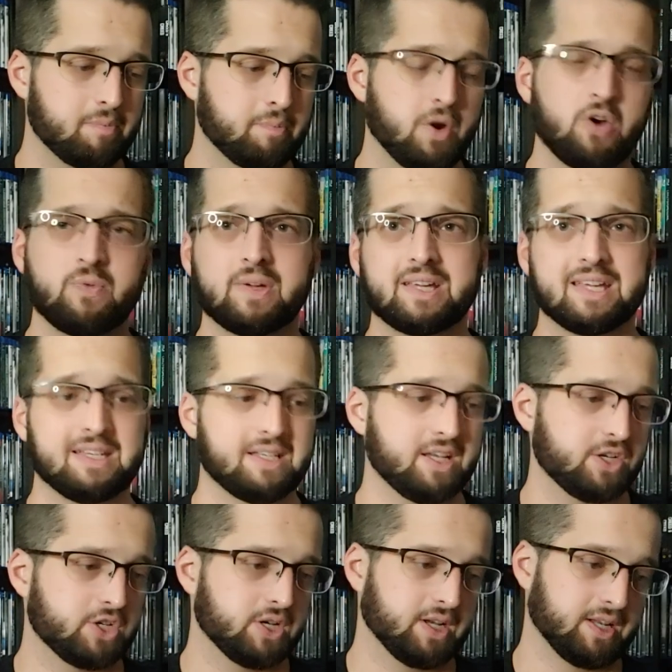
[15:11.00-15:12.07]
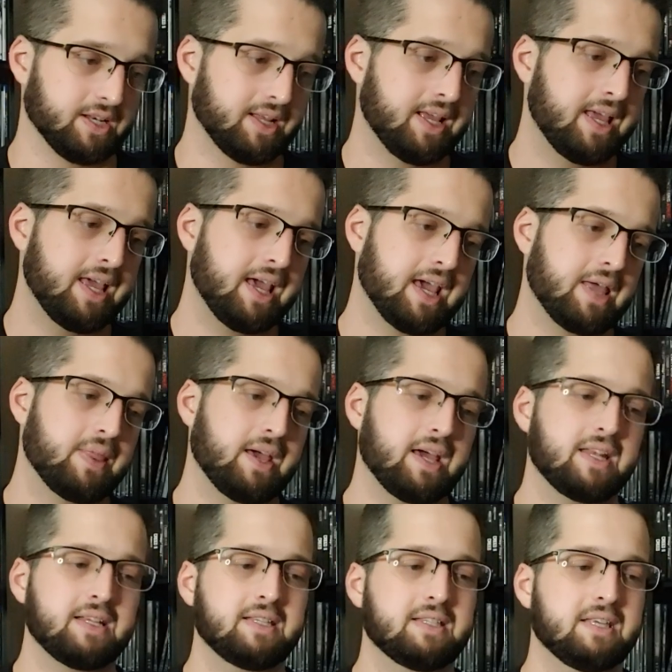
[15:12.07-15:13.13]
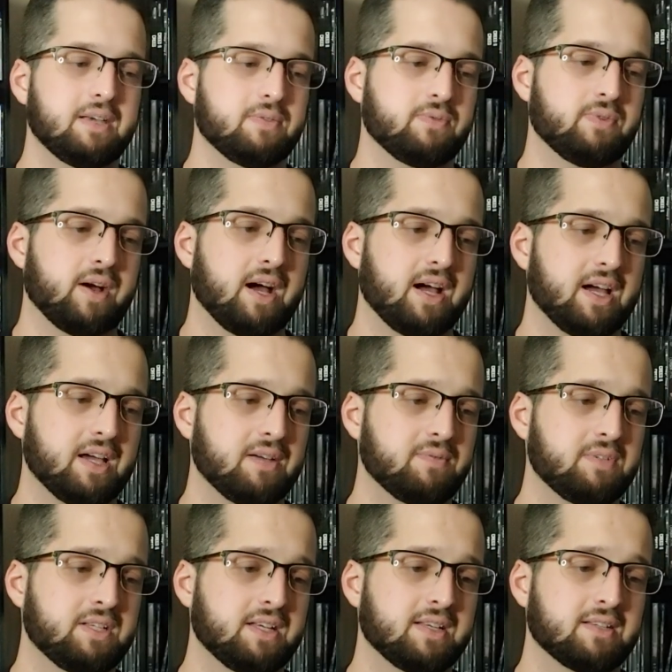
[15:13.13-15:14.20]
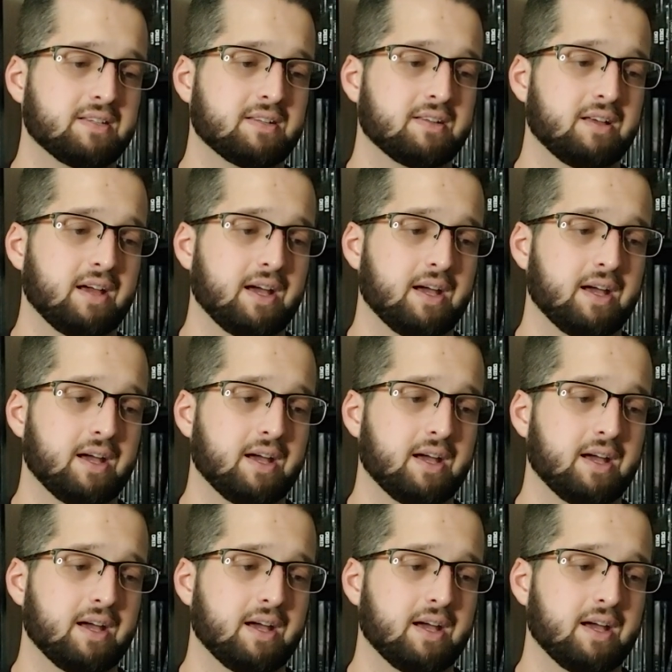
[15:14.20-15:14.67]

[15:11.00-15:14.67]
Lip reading: perfect condition. And that is the 5-disc